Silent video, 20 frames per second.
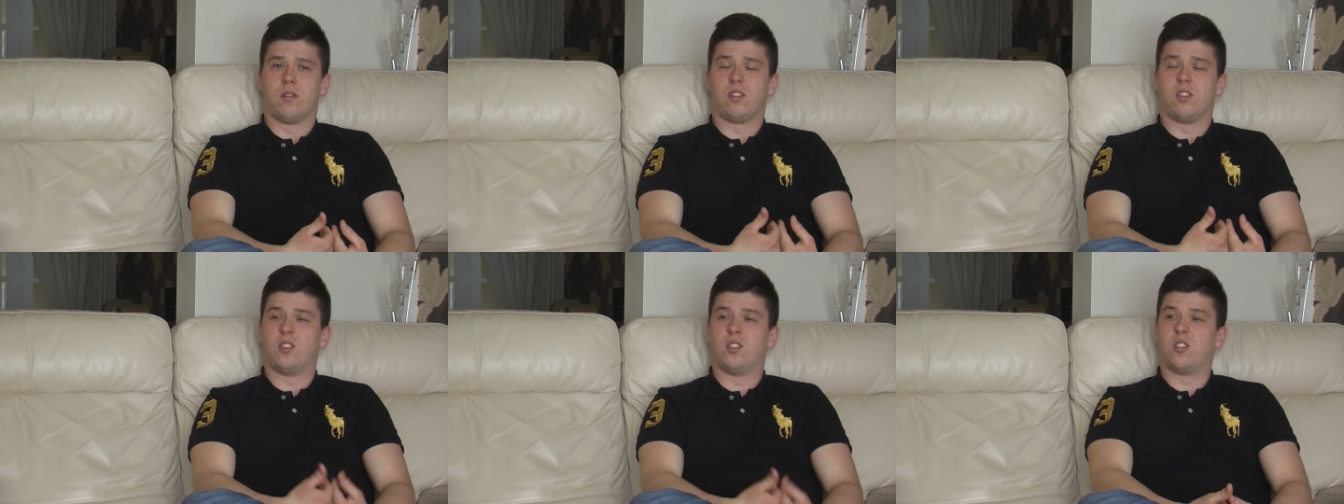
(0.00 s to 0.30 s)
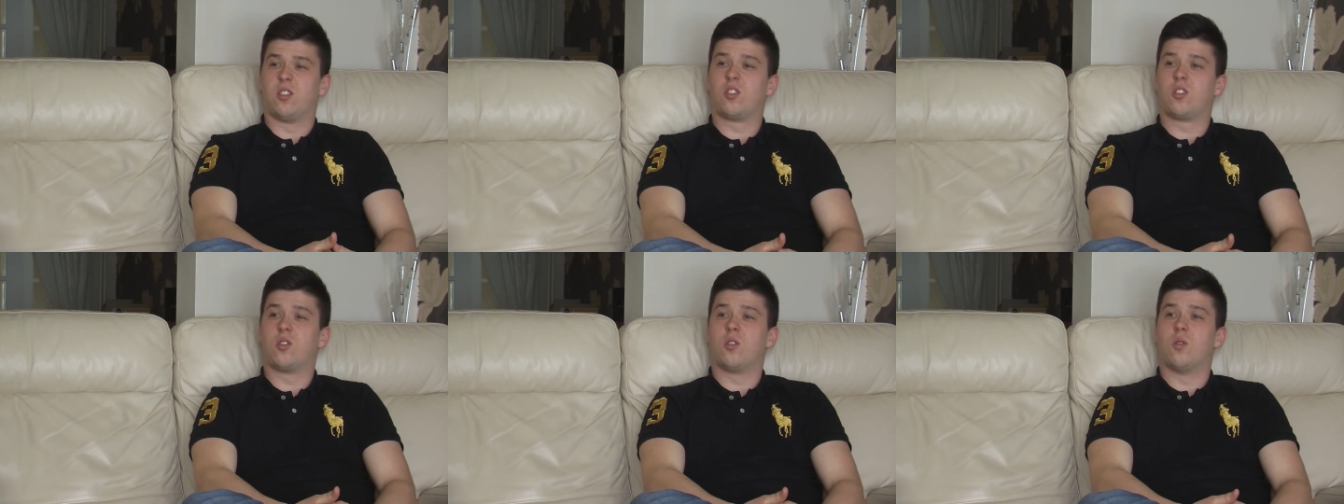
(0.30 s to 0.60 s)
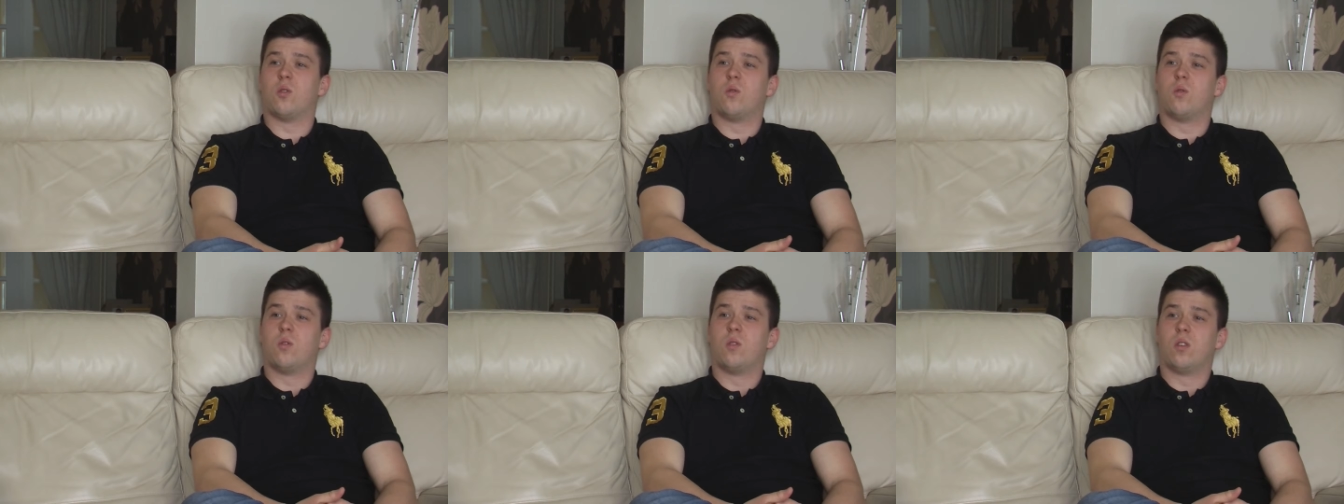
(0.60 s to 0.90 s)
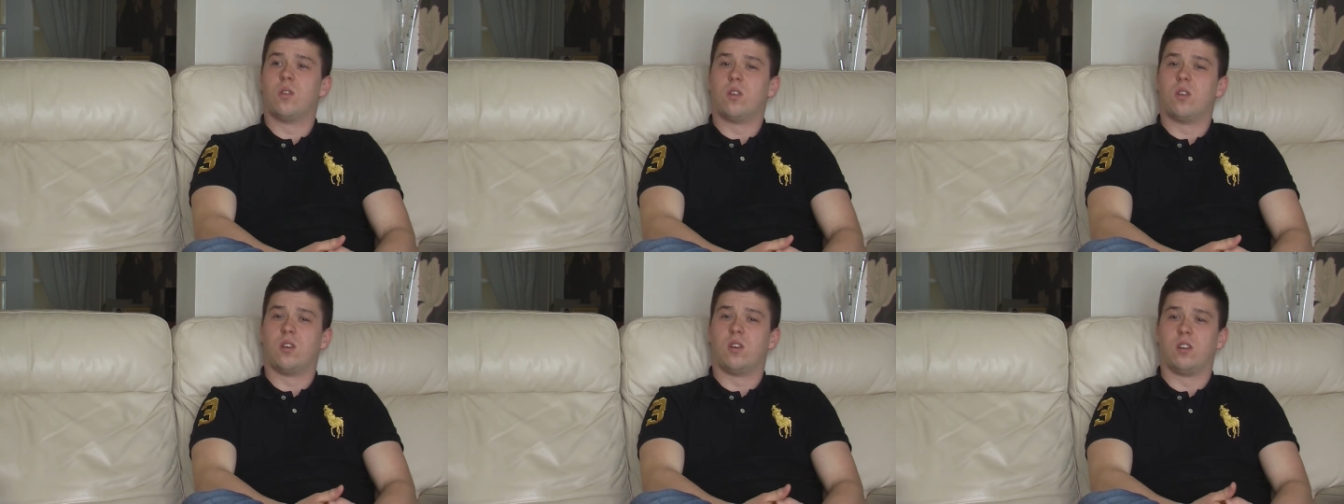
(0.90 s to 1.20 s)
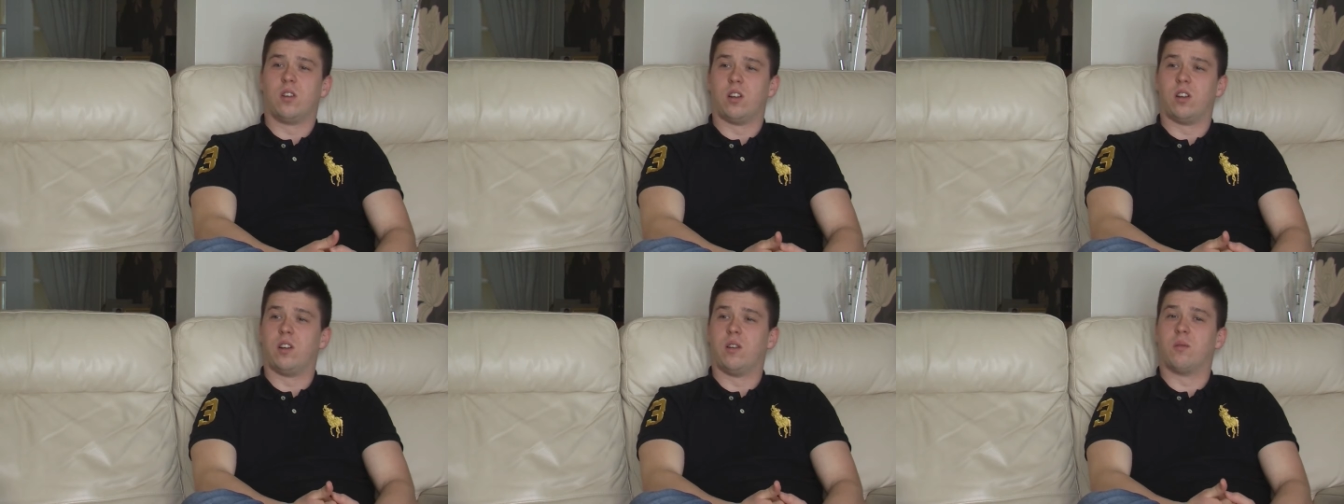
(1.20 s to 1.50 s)
to good school,
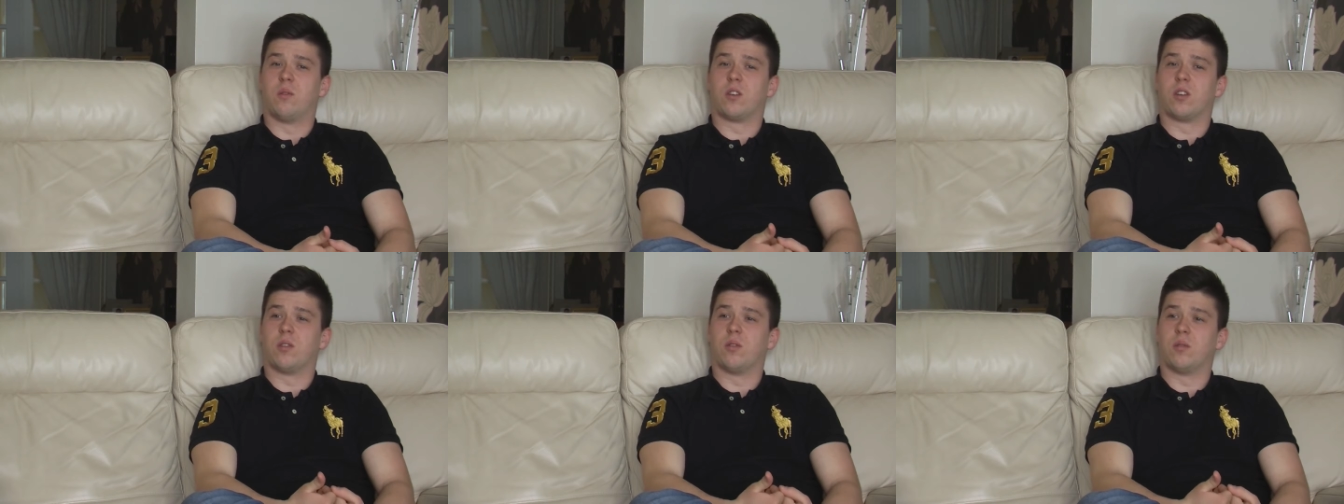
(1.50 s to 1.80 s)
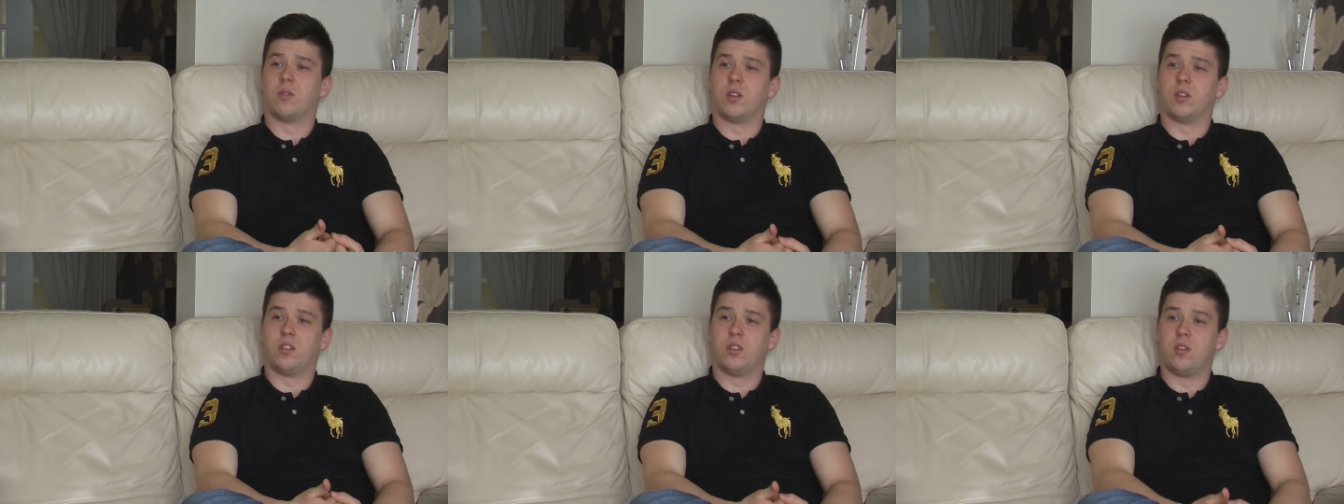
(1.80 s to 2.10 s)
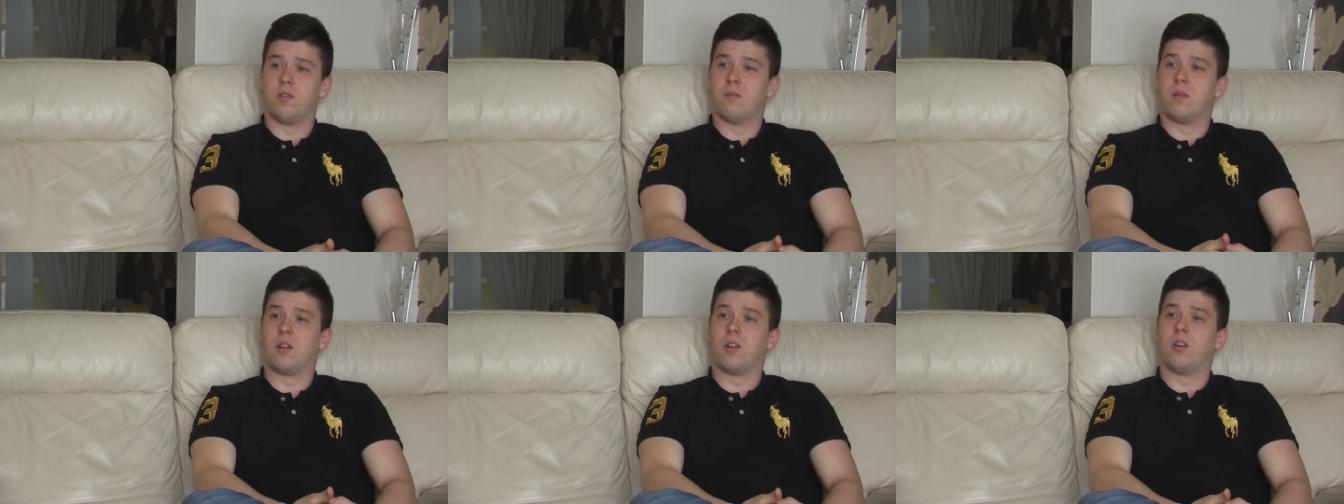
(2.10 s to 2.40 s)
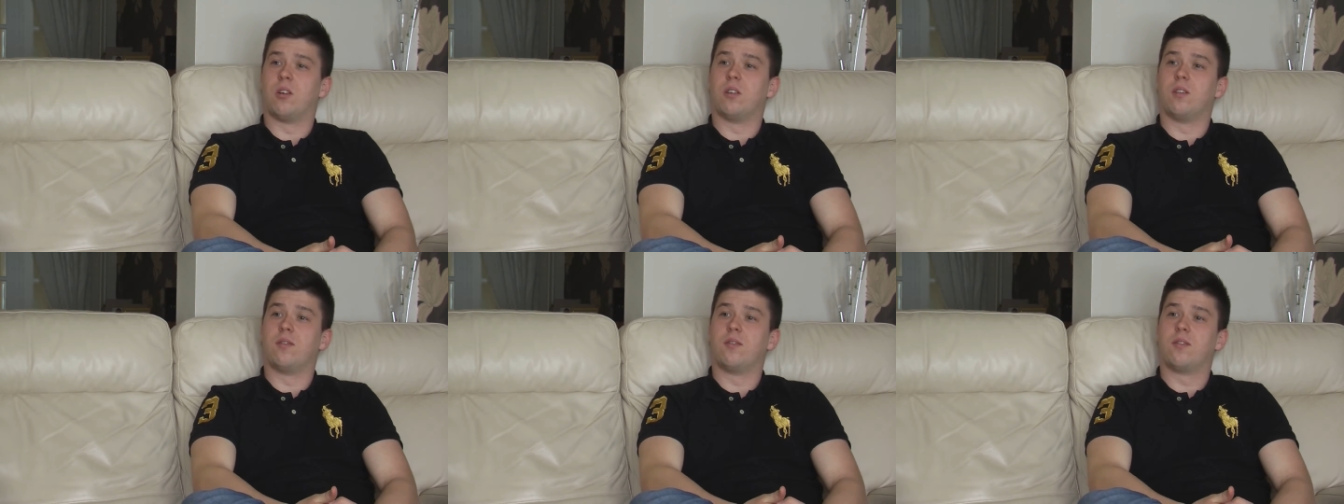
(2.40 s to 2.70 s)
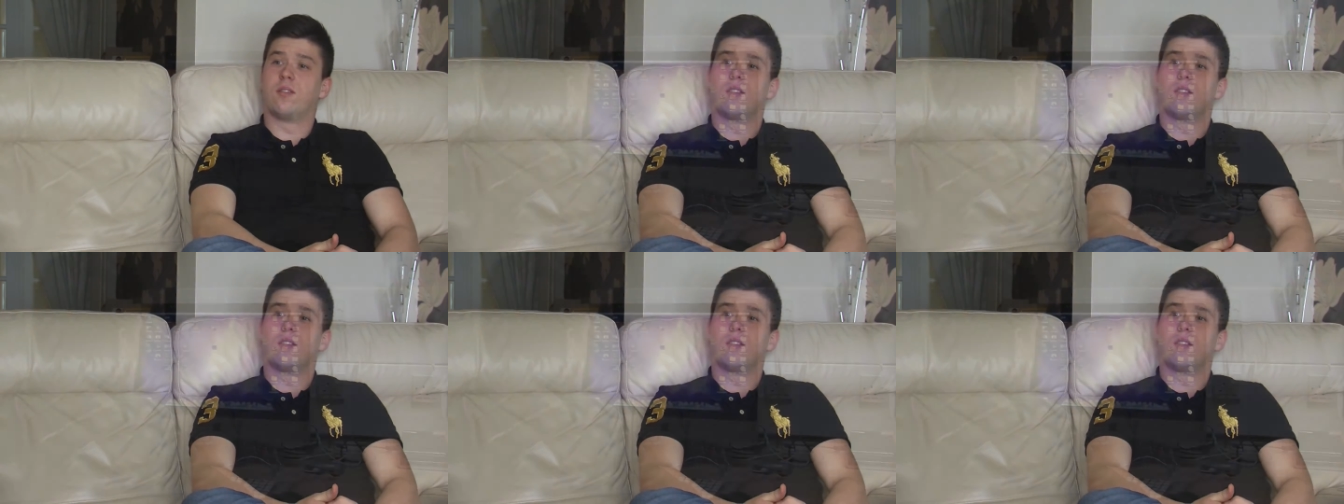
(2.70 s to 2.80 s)
learning what I want to do in my life,